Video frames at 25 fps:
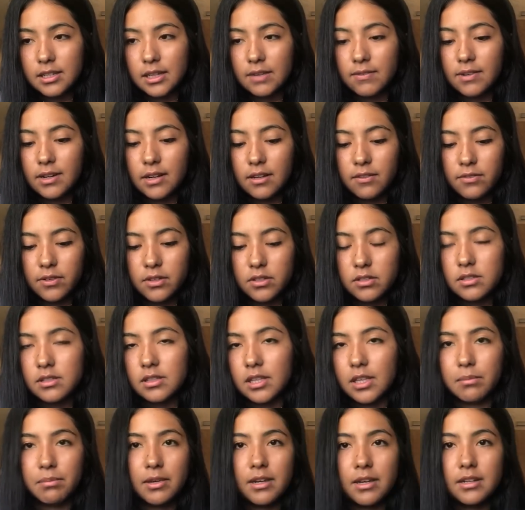Even if you're
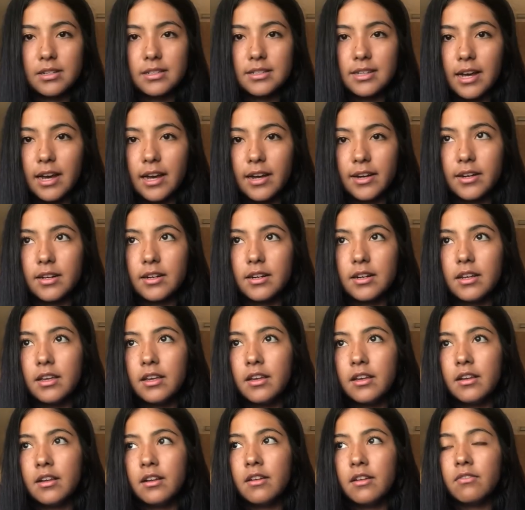sleepy and tired
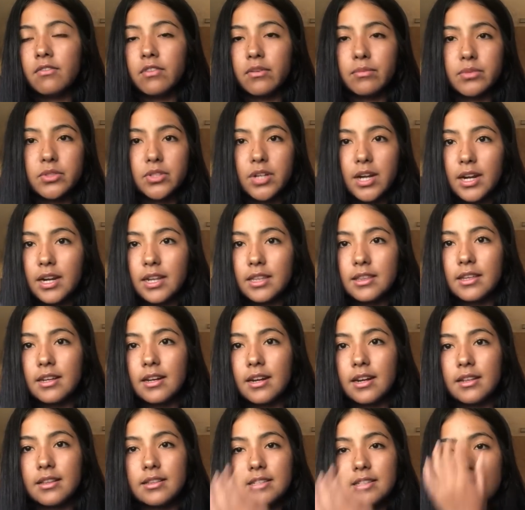from training the